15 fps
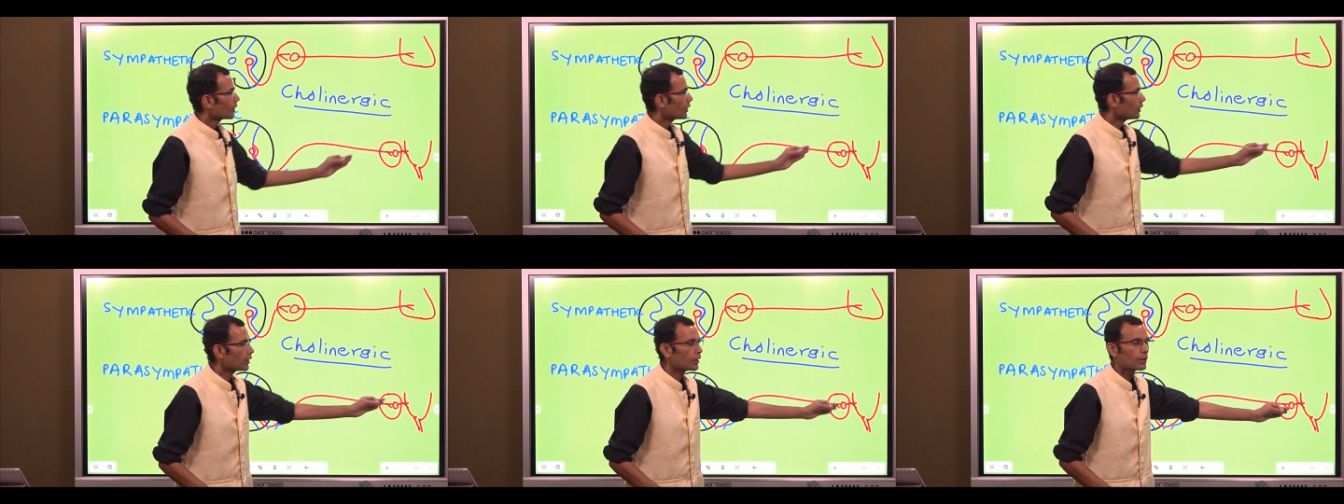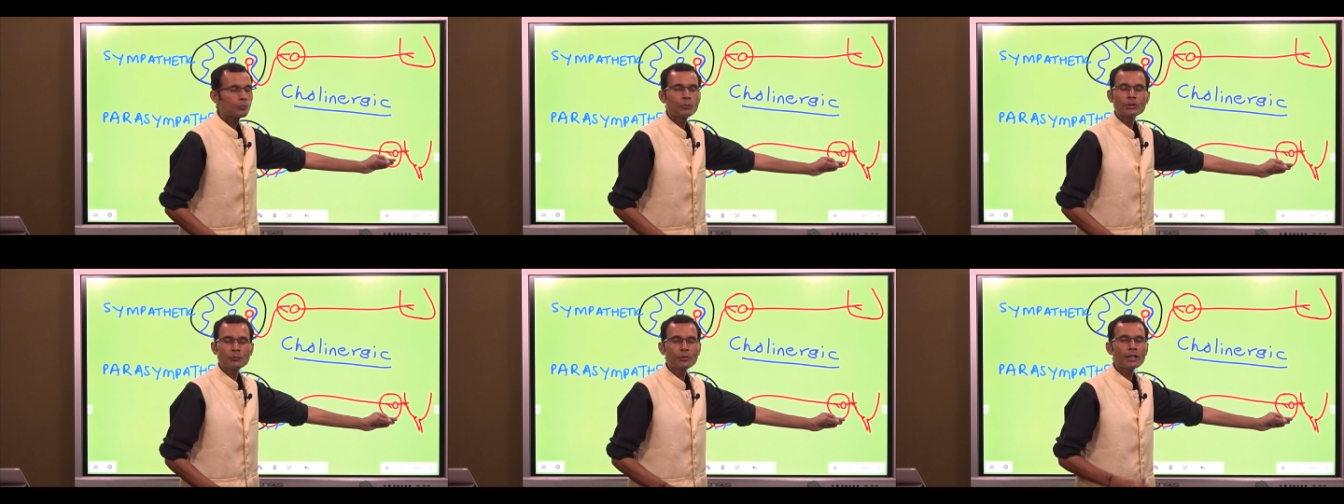uh,
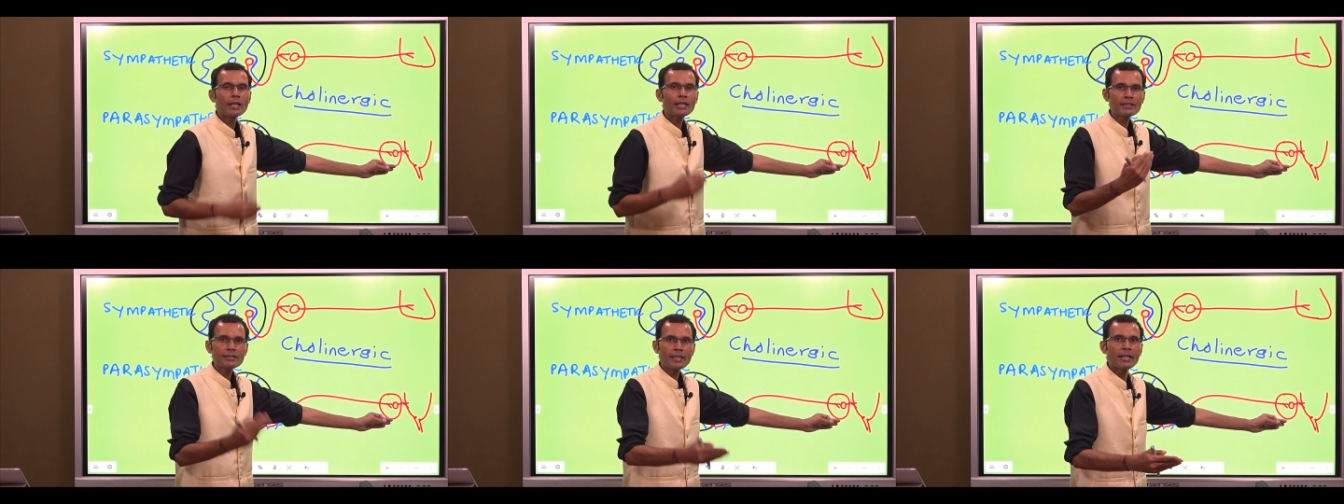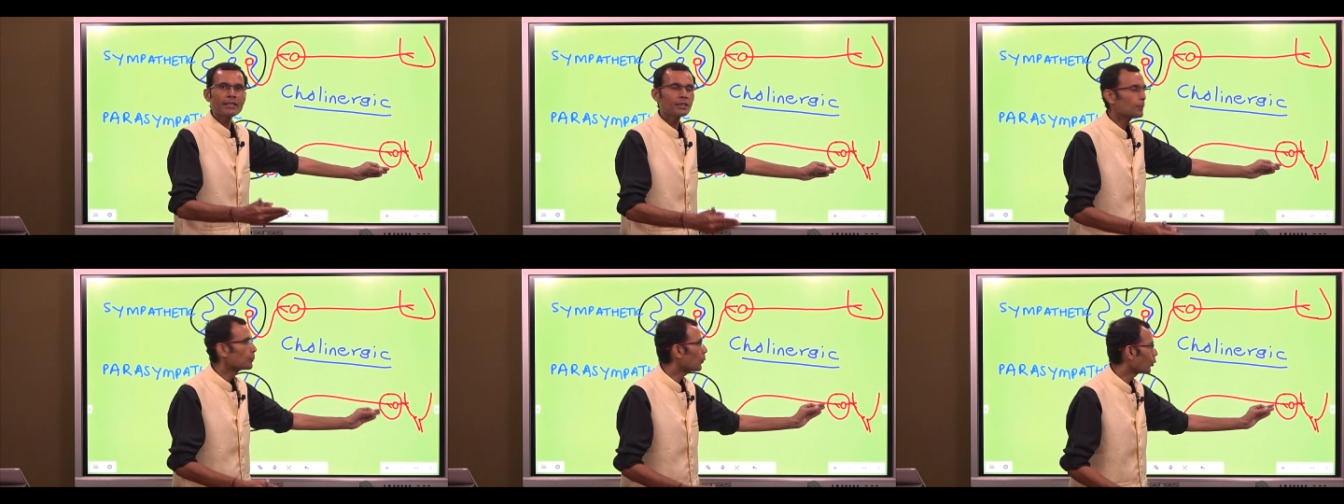which will
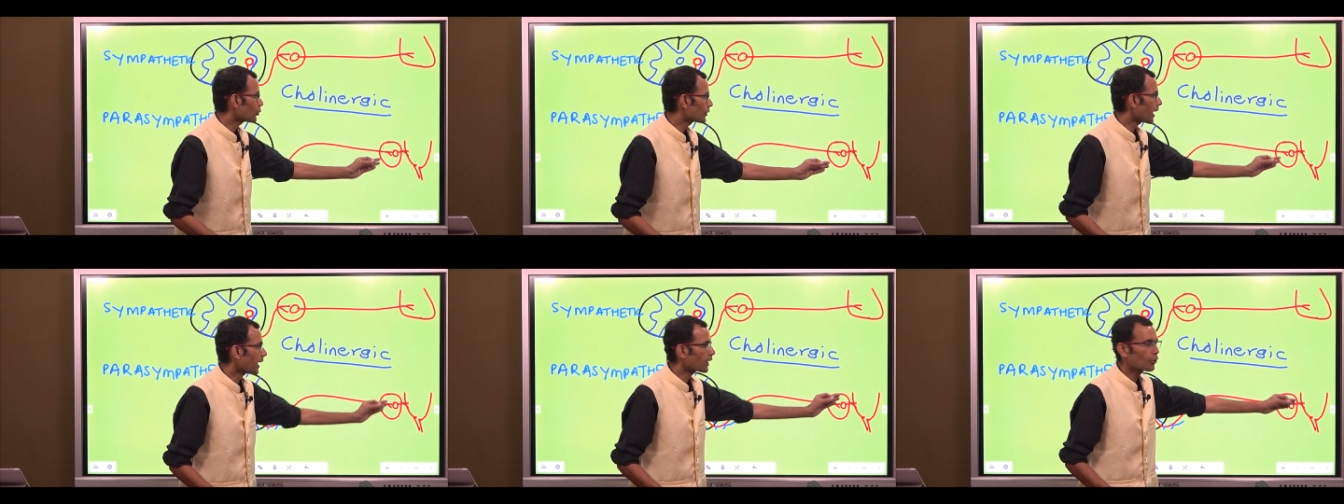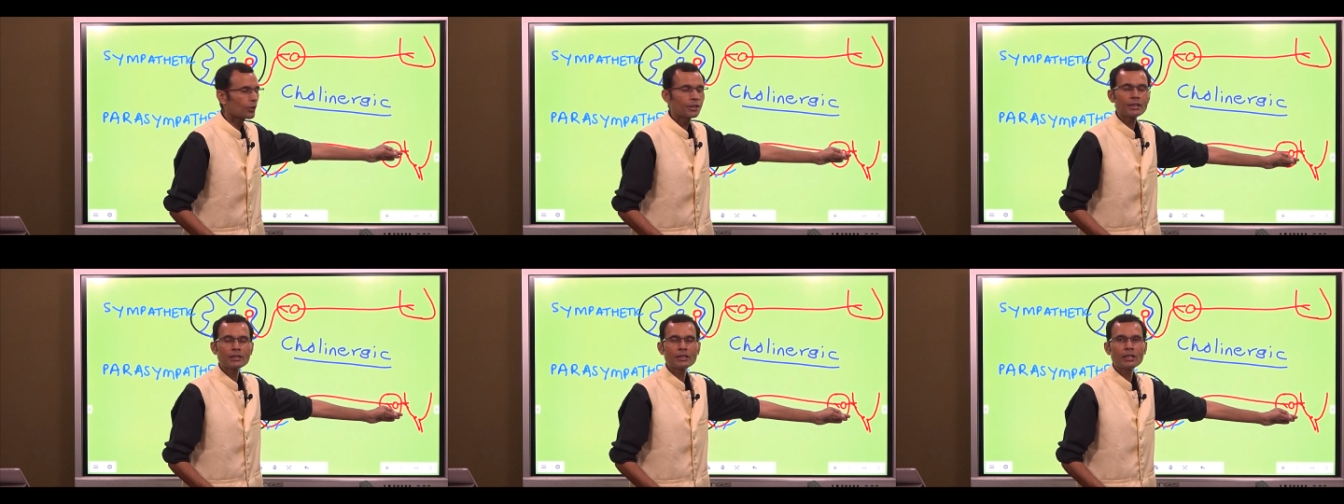excite the
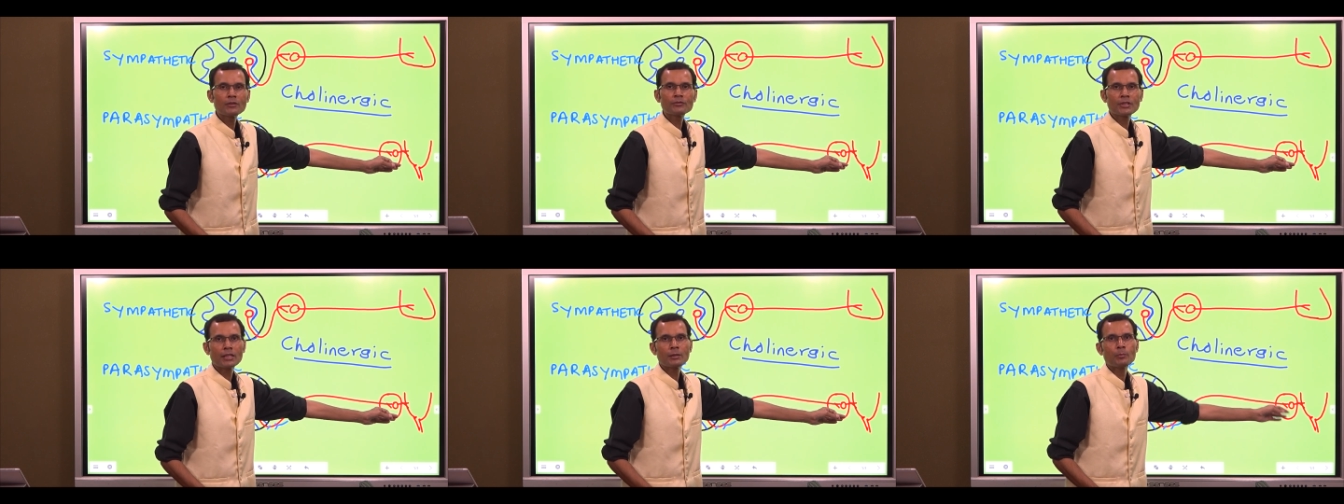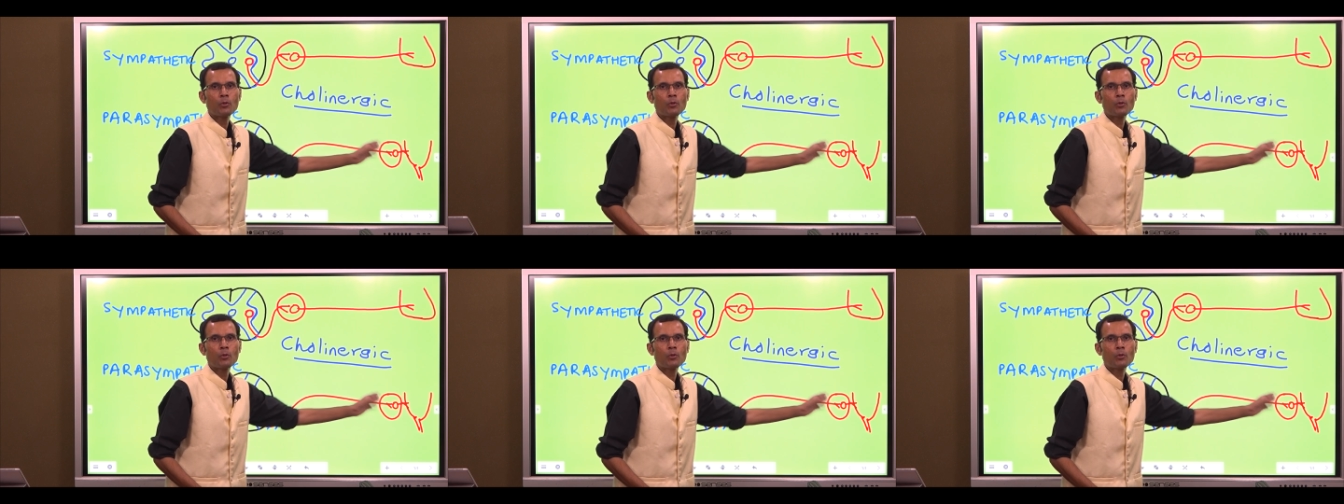postganglionic nerve cell